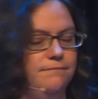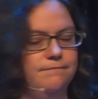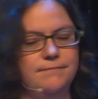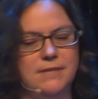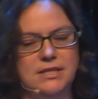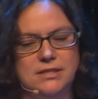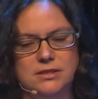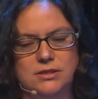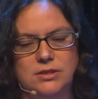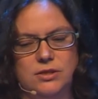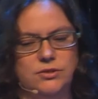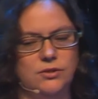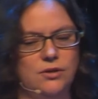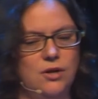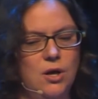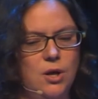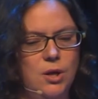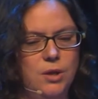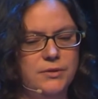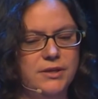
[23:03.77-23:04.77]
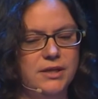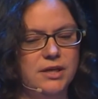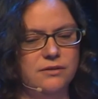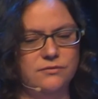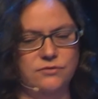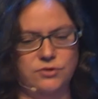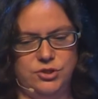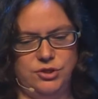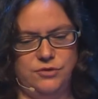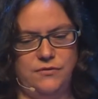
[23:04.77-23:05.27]
This is also called the
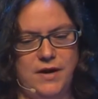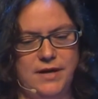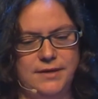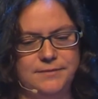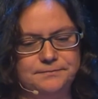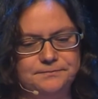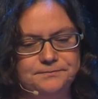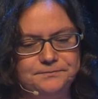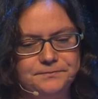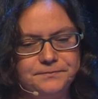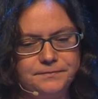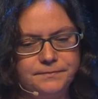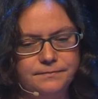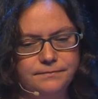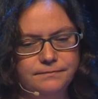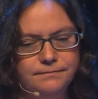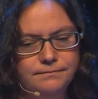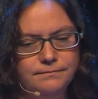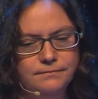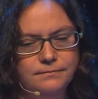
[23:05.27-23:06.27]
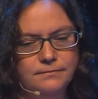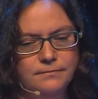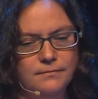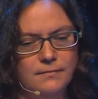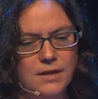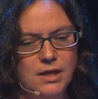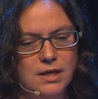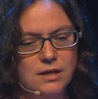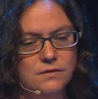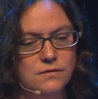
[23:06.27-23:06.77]
conversion rate.
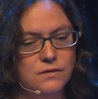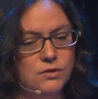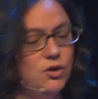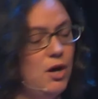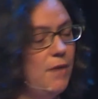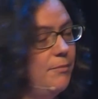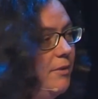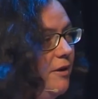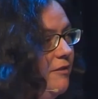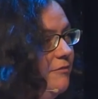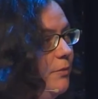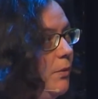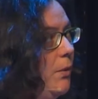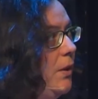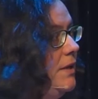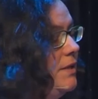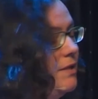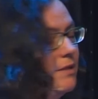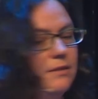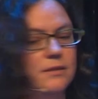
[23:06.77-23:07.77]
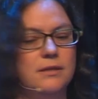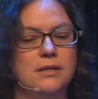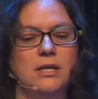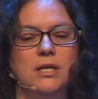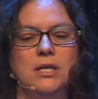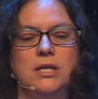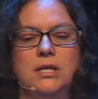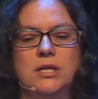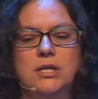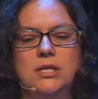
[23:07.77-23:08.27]
The drop-off points.
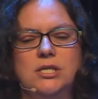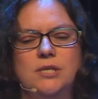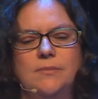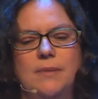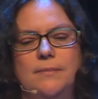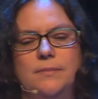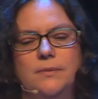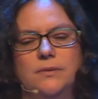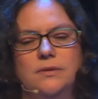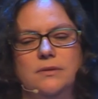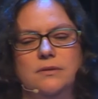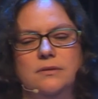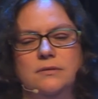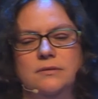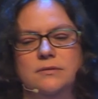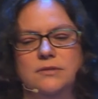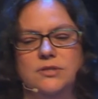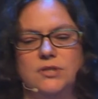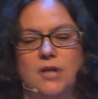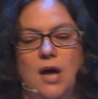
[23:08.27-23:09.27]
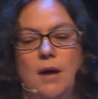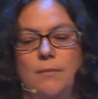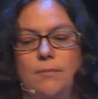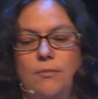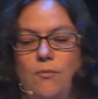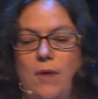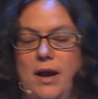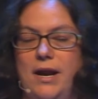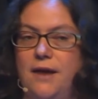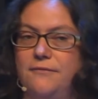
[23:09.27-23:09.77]
Do people stop
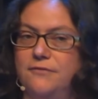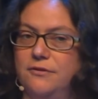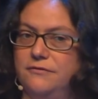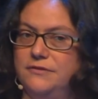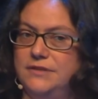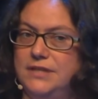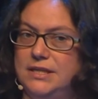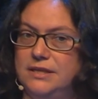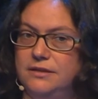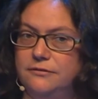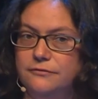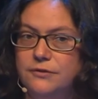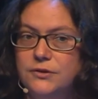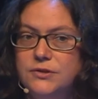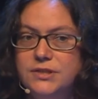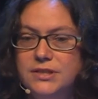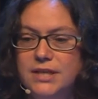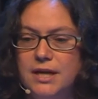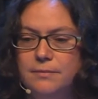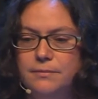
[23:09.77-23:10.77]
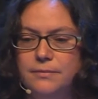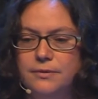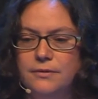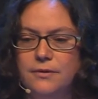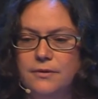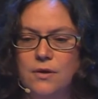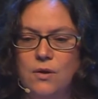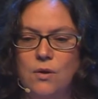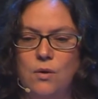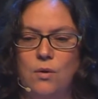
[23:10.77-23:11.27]
right after seeing the first step?
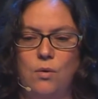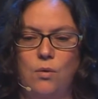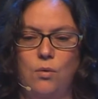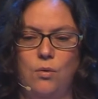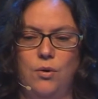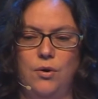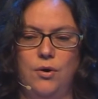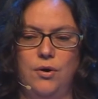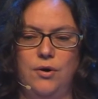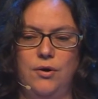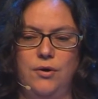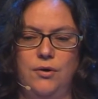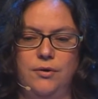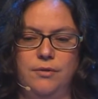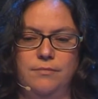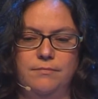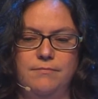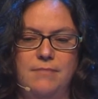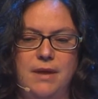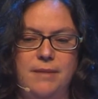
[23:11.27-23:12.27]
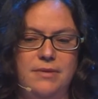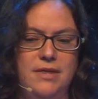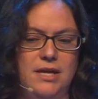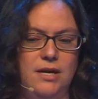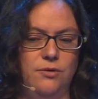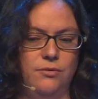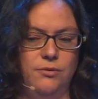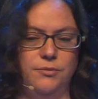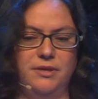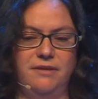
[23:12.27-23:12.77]
Or maybe they
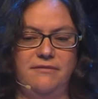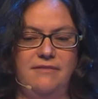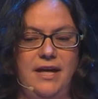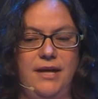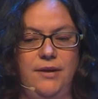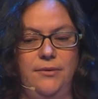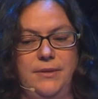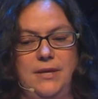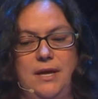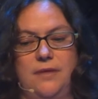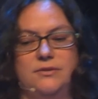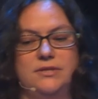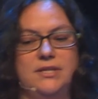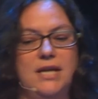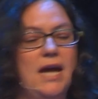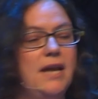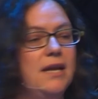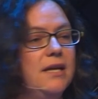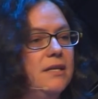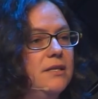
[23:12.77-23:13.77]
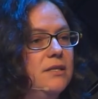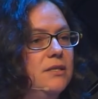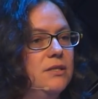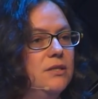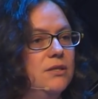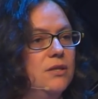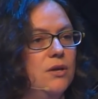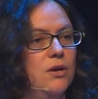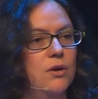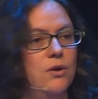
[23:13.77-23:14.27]
don't know what the value on the other side is,
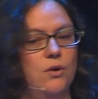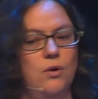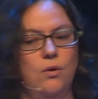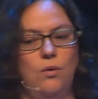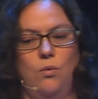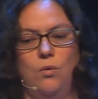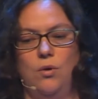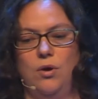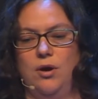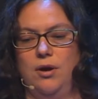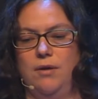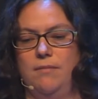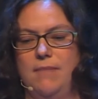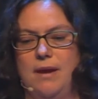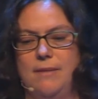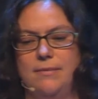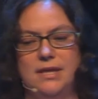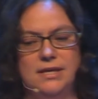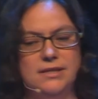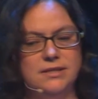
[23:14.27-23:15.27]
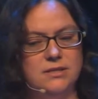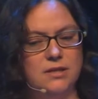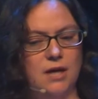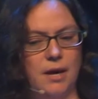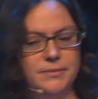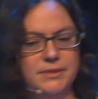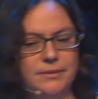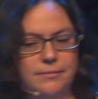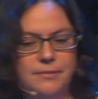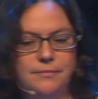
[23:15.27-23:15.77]
or maybe they stop
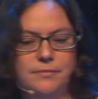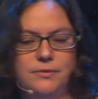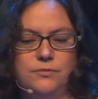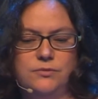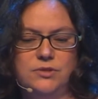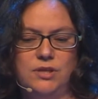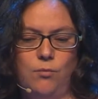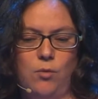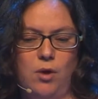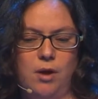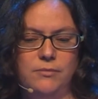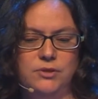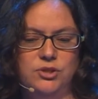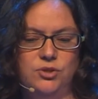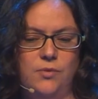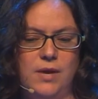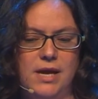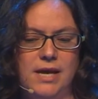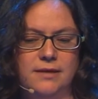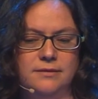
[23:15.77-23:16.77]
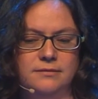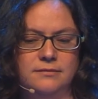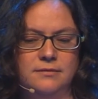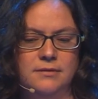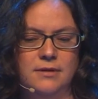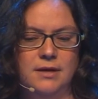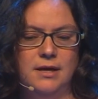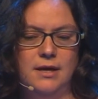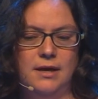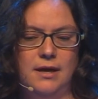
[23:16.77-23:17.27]
somewhere in between,
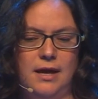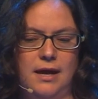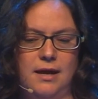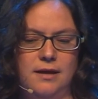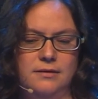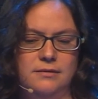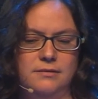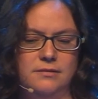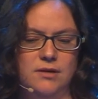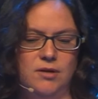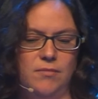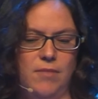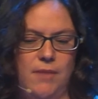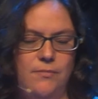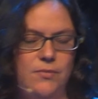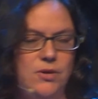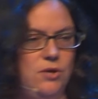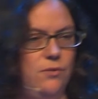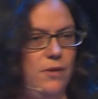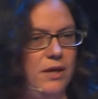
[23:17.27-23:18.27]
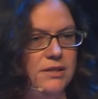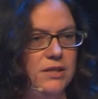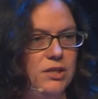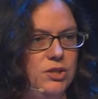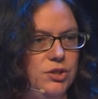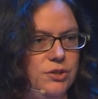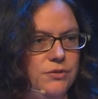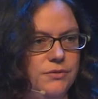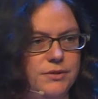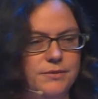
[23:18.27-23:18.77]
and there might be UX
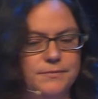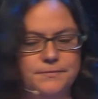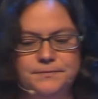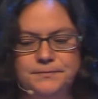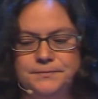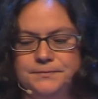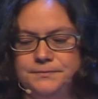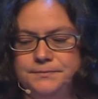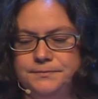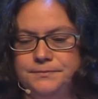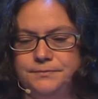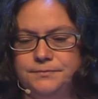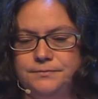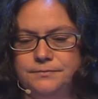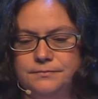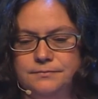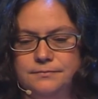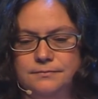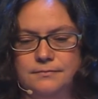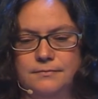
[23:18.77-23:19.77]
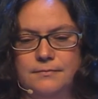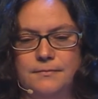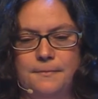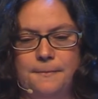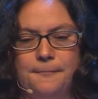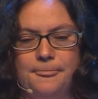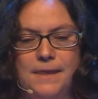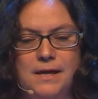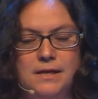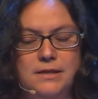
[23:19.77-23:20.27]
issues.
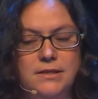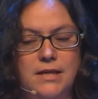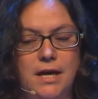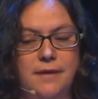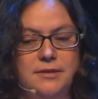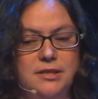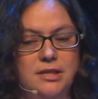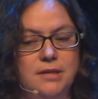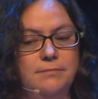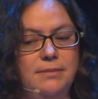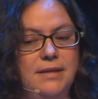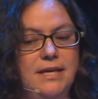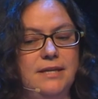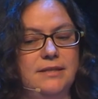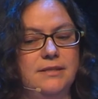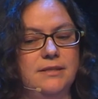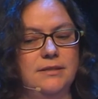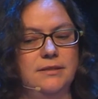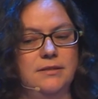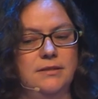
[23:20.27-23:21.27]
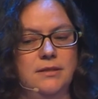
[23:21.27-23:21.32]
Time to complete.